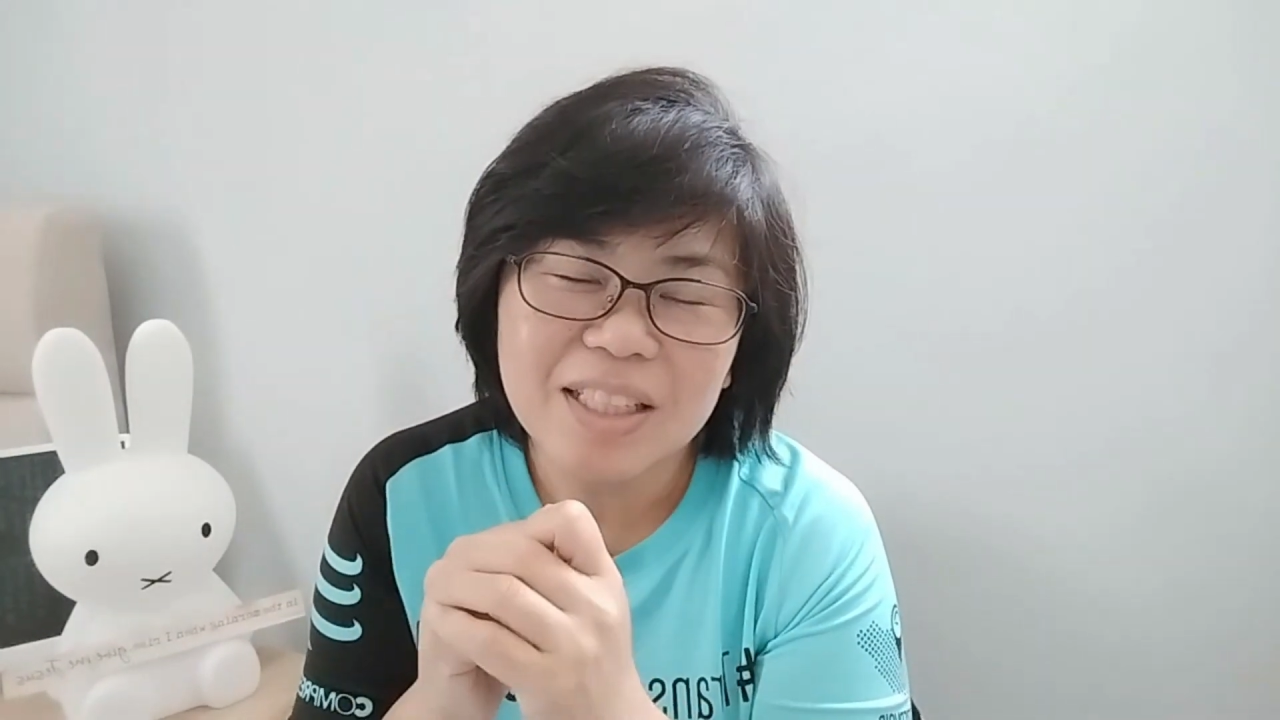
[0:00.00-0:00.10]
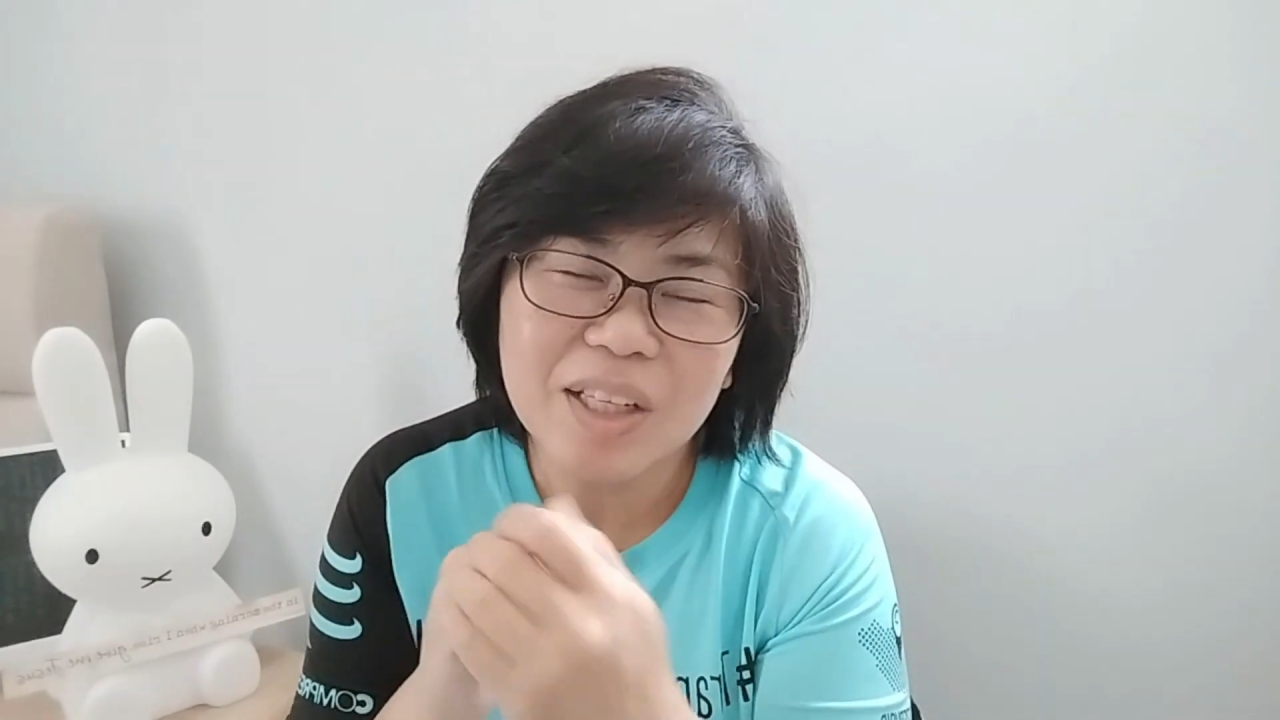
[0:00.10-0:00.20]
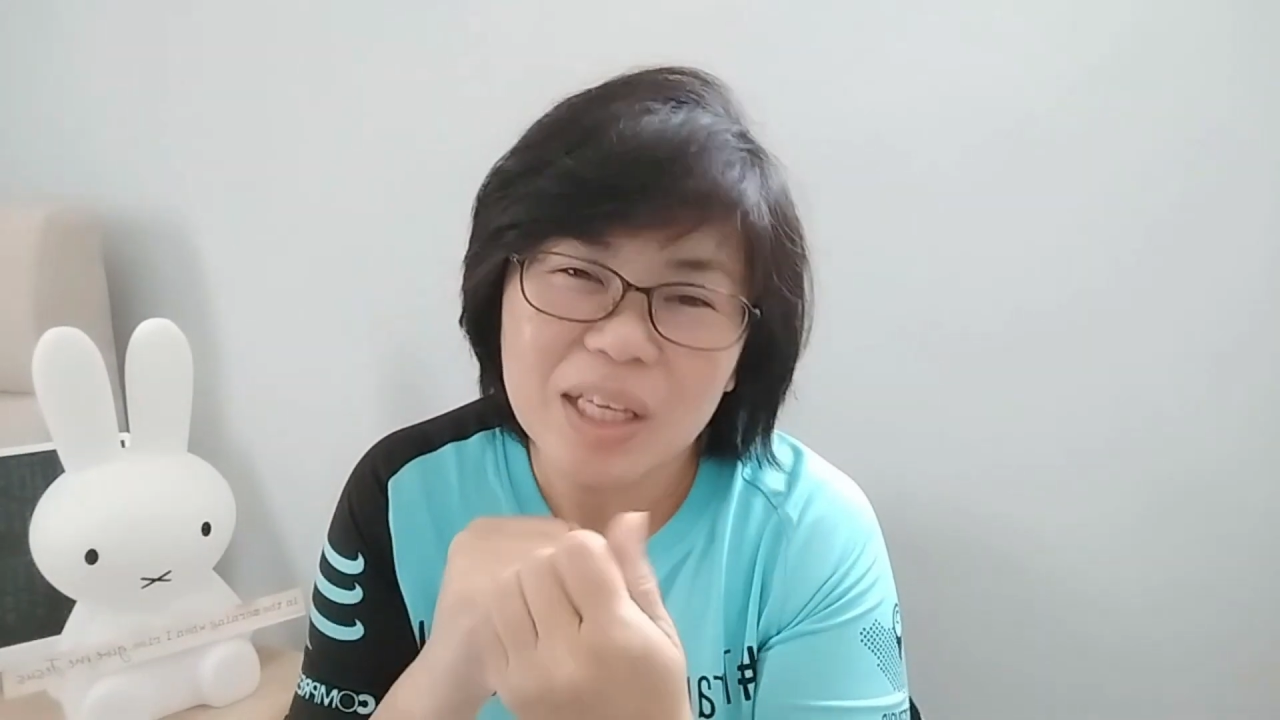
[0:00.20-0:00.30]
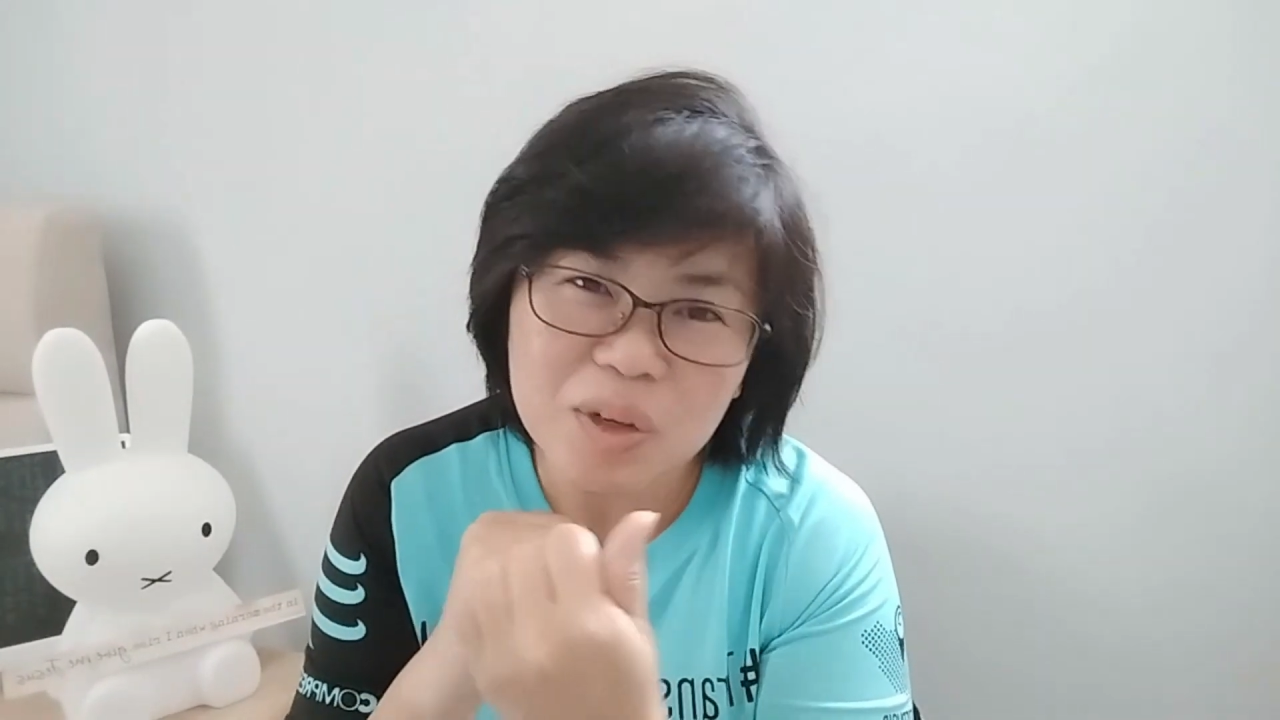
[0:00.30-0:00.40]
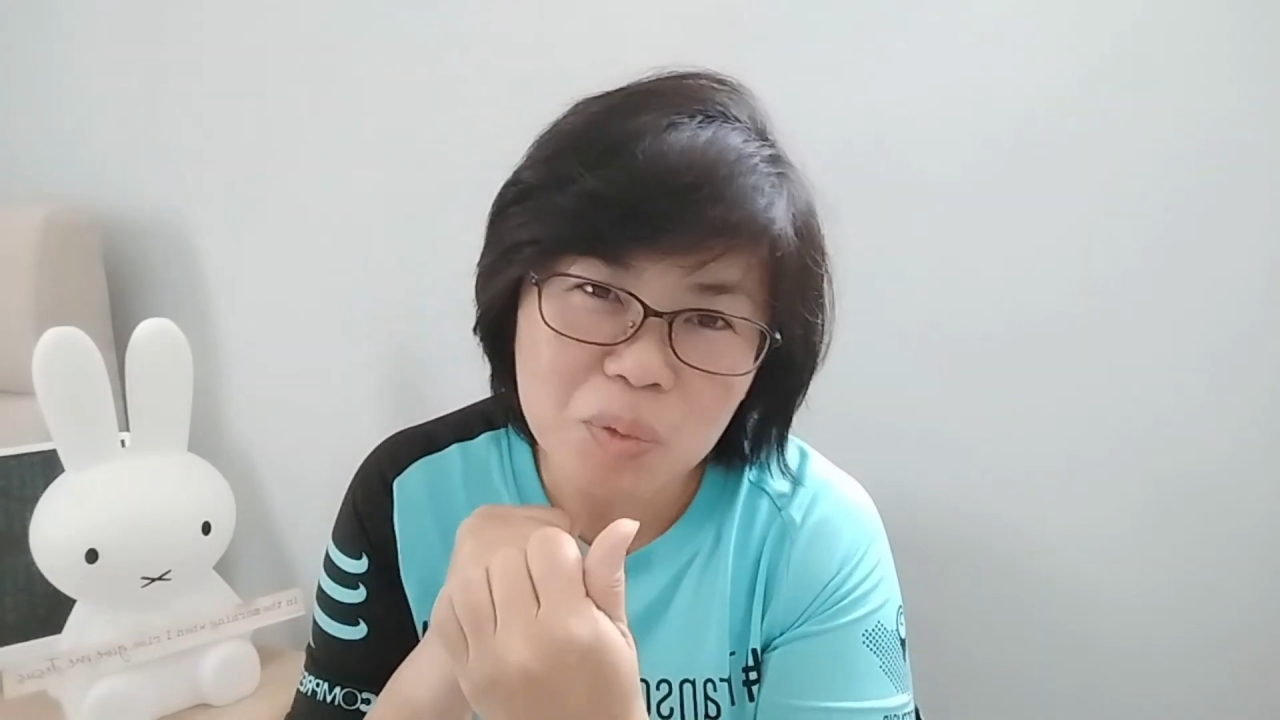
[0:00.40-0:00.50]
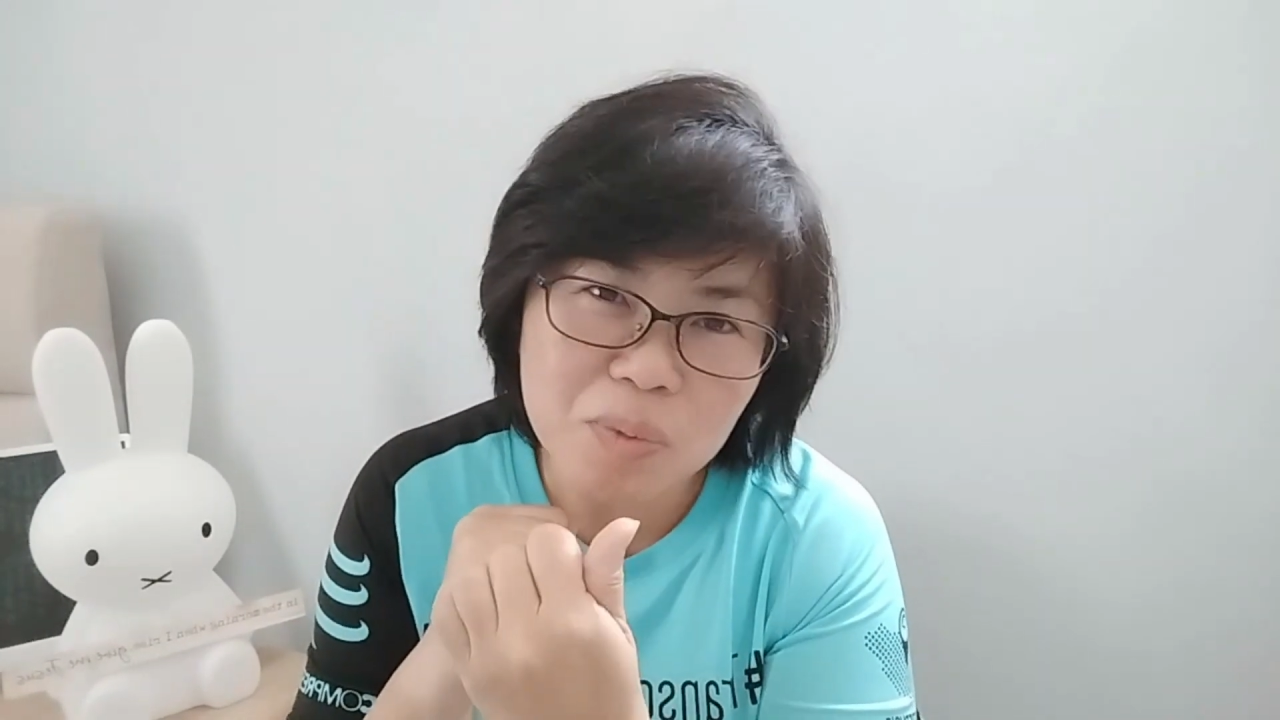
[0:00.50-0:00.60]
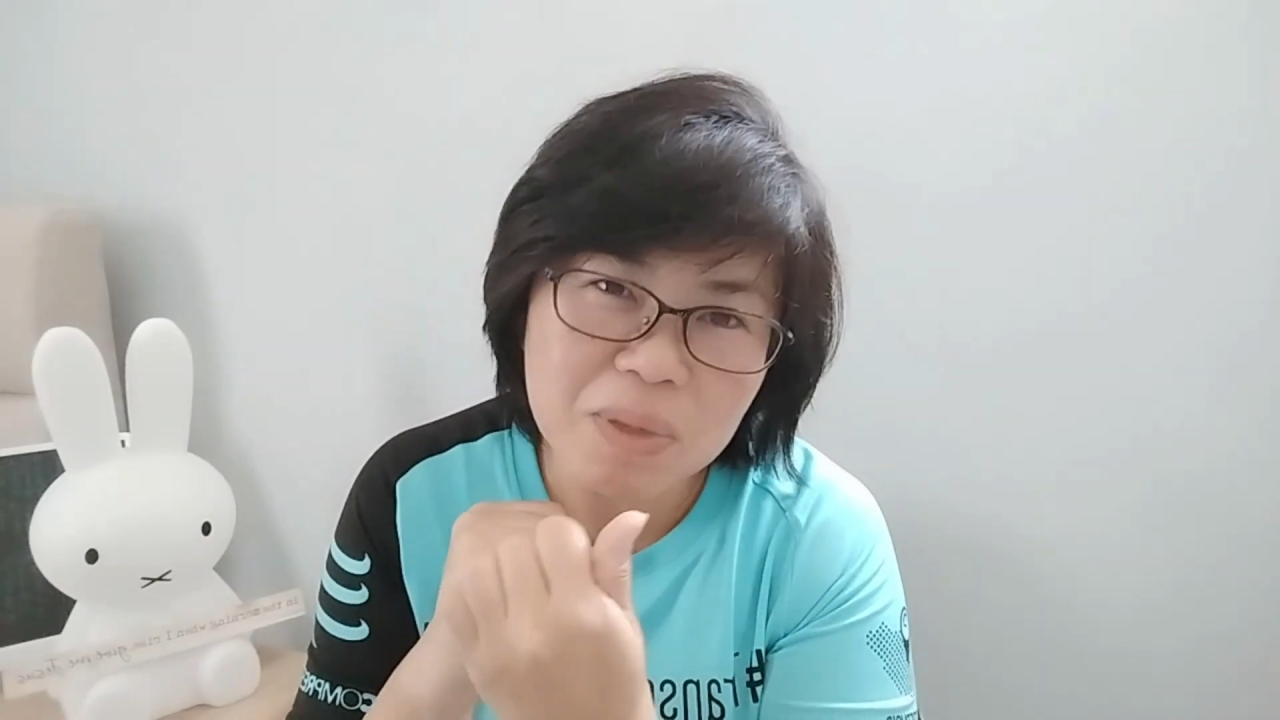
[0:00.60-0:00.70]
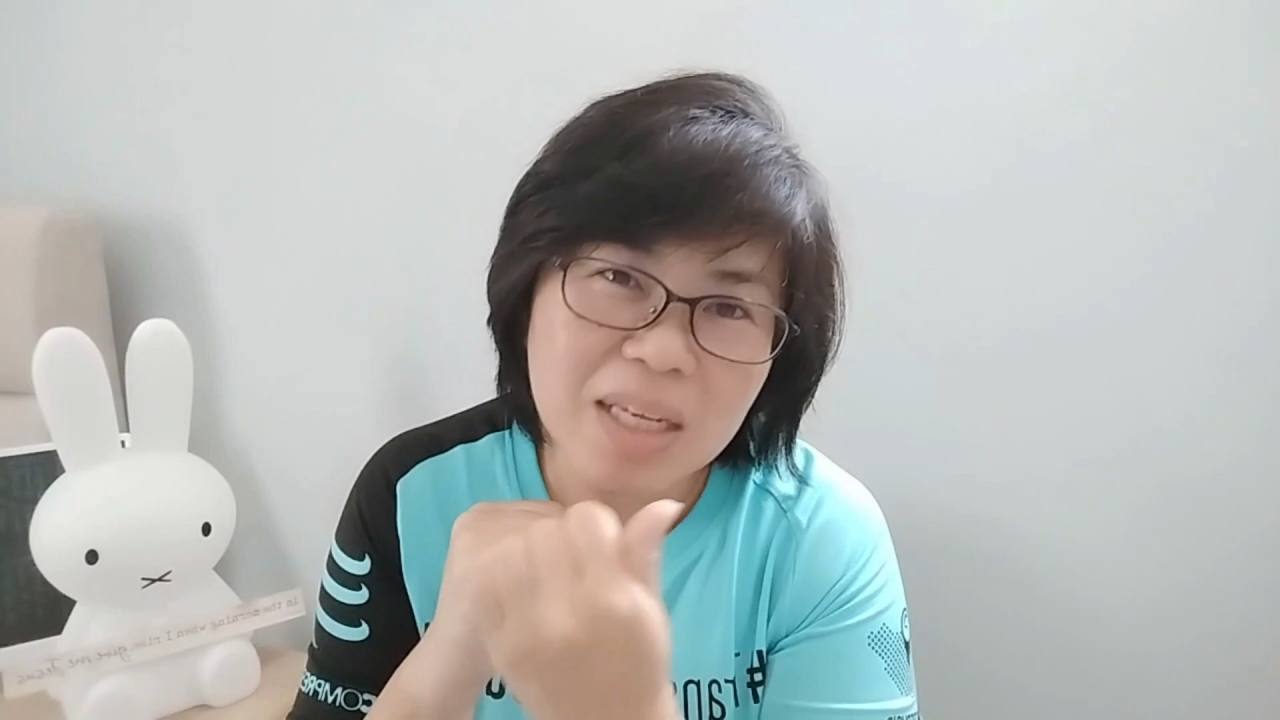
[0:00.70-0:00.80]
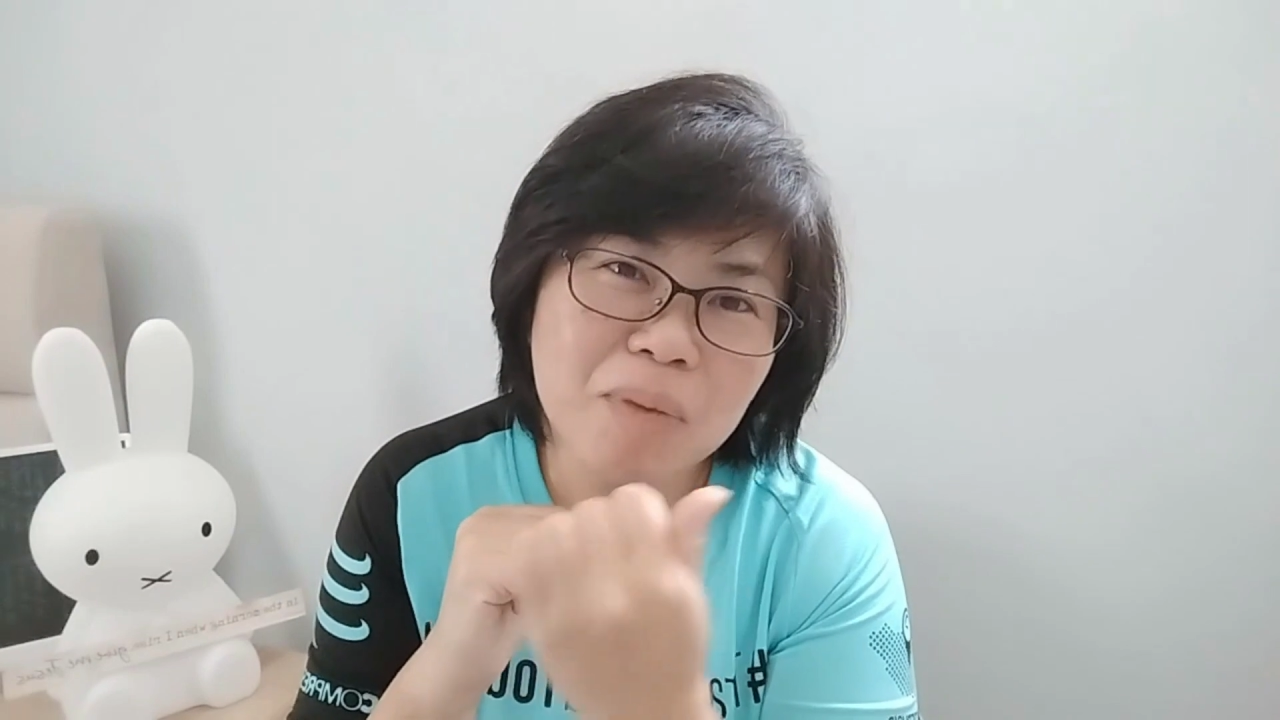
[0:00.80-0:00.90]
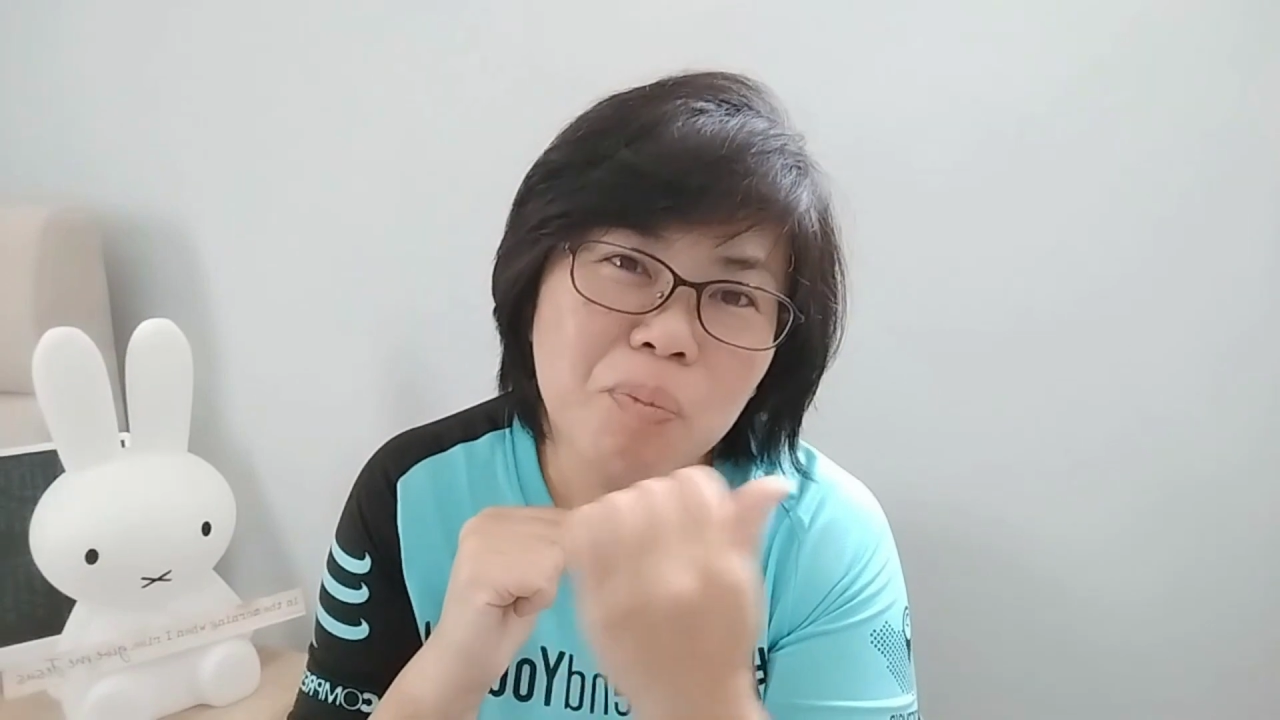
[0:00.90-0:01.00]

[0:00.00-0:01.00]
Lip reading: it will mean